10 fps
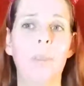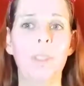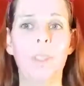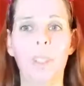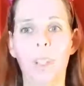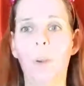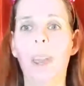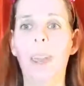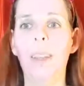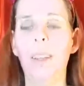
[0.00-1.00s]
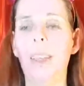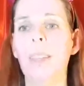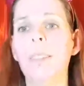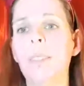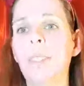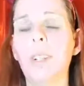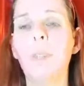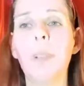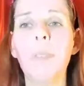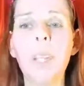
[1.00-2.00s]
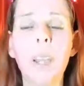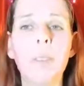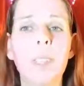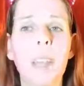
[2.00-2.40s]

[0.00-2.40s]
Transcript: I was going to go ahead and start doing videos